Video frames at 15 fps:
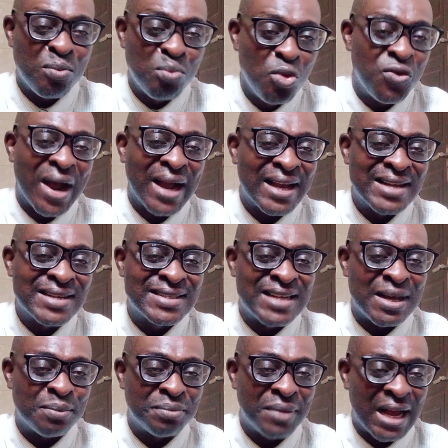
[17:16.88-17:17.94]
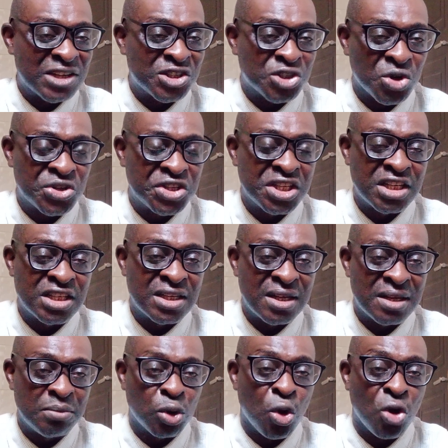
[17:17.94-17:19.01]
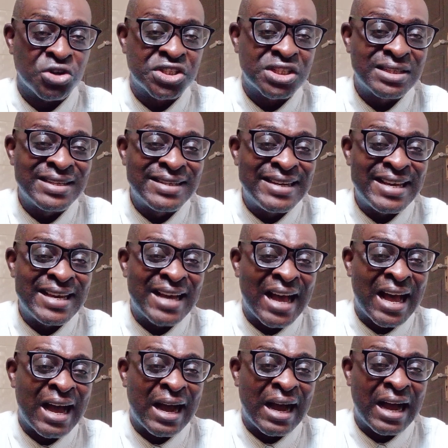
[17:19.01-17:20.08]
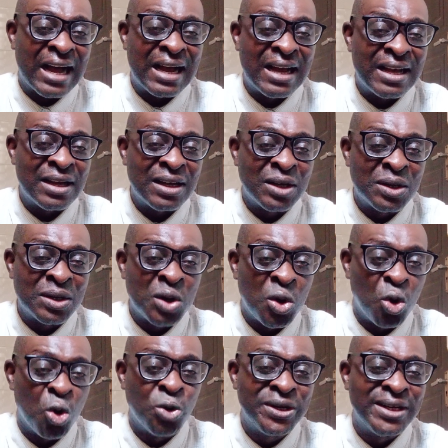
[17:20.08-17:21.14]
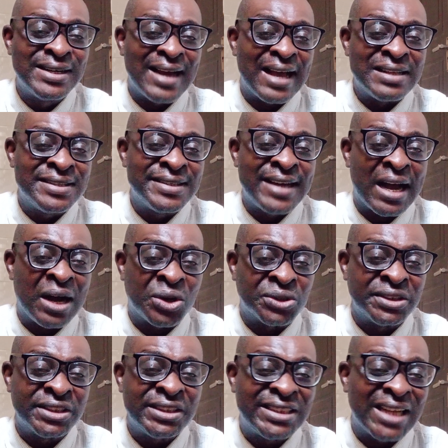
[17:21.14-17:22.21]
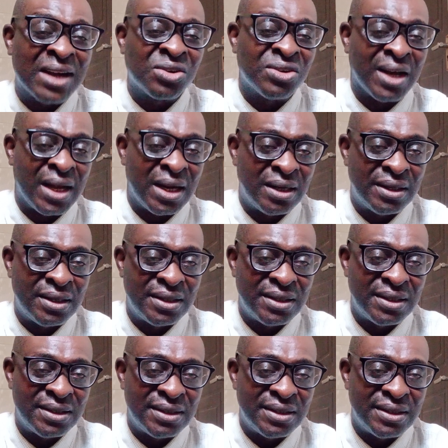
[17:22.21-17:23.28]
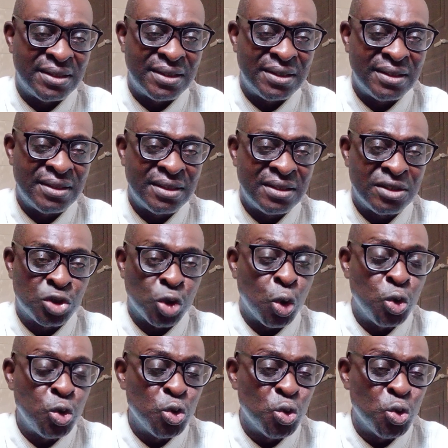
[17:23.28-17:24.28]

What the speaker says: move against them and succeed because they are holding Nigeria on the jugular. So